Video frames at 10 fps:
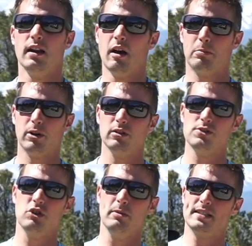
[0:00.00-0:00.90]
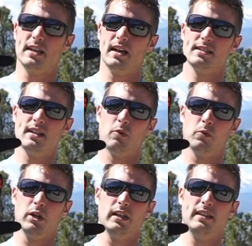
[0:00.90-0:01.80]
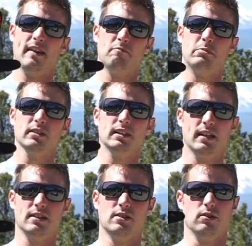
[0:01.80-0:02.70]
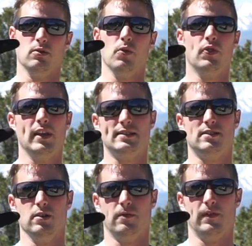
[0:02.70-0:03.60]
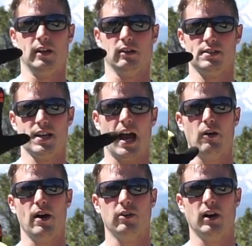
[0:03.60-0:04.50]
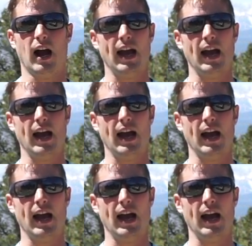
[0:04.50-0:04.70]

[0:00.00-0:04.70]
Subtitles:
Now Pearl Izumi says that really they've built it into these two fingers. However,